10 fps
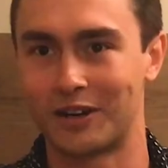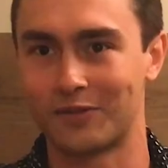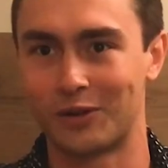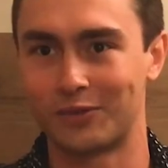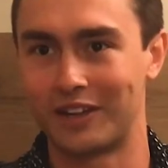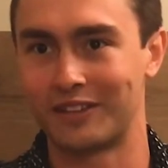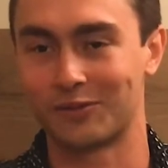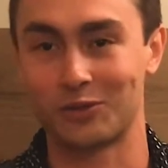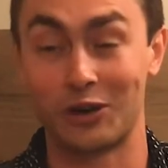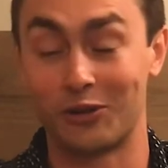of what I
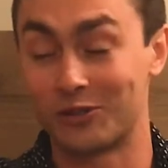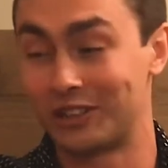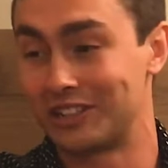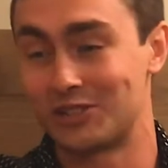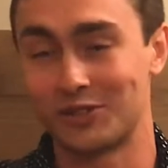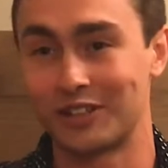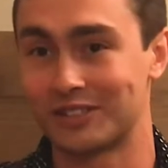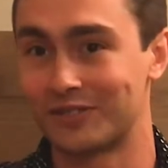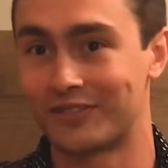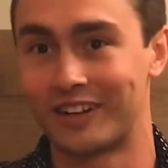think we're all really enjoying
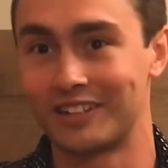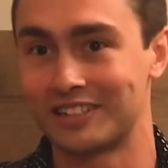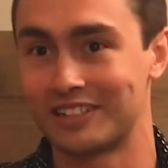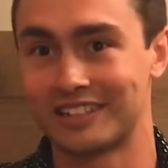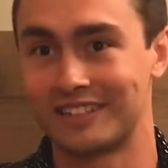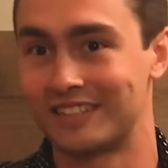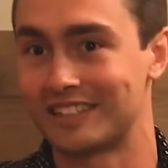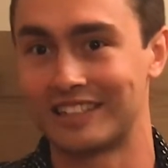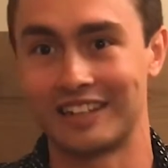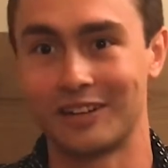so far. It's
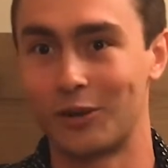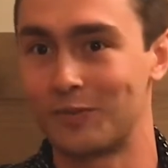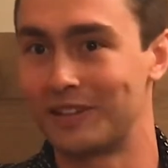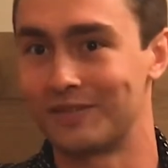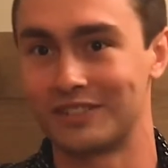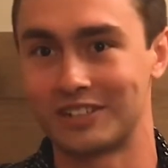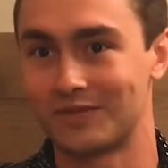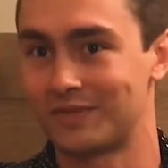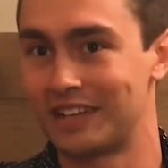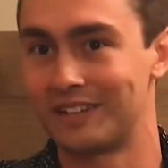just getting open and just
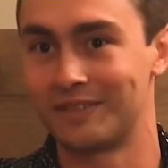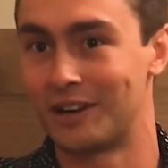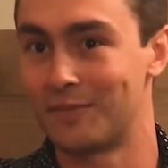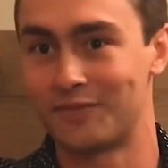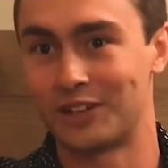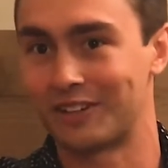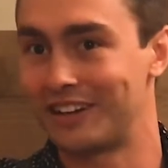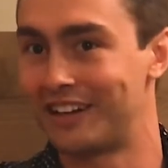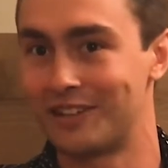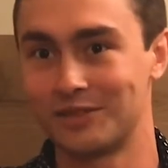getting up, figuring
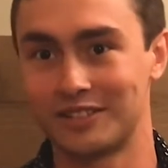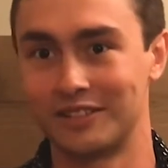it out.